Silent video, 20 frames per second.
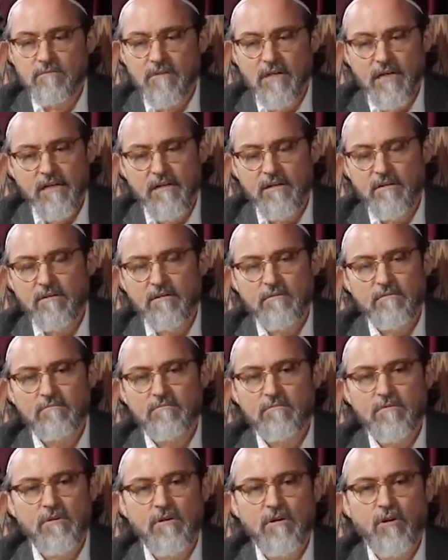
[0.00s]
and
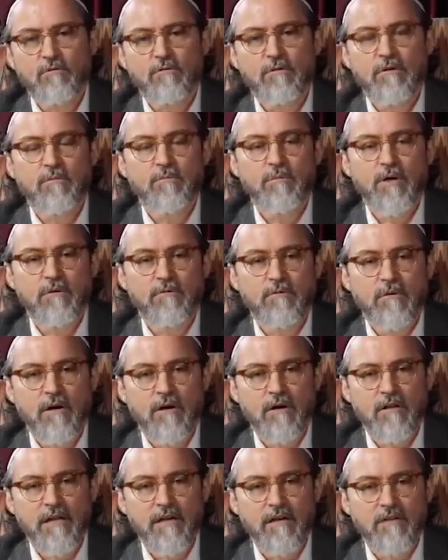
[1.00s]
over and above
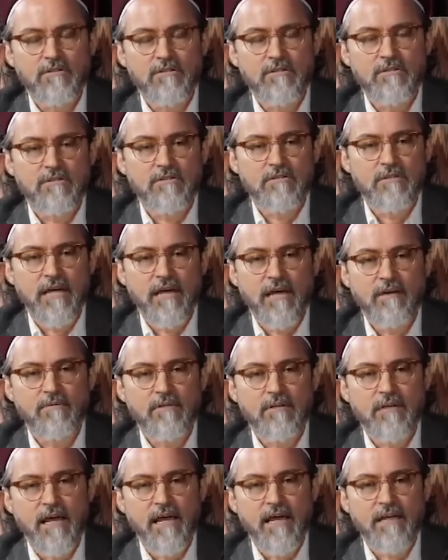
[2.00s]
all else,
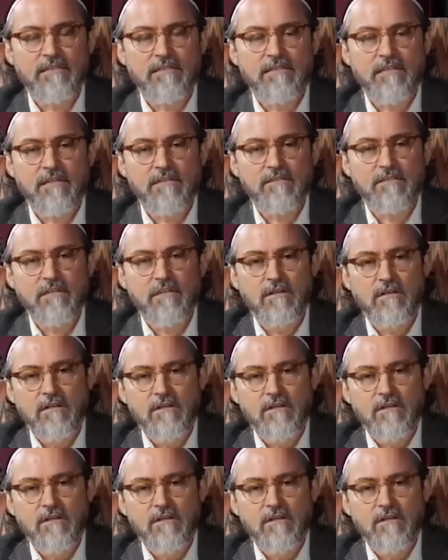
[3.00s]
having access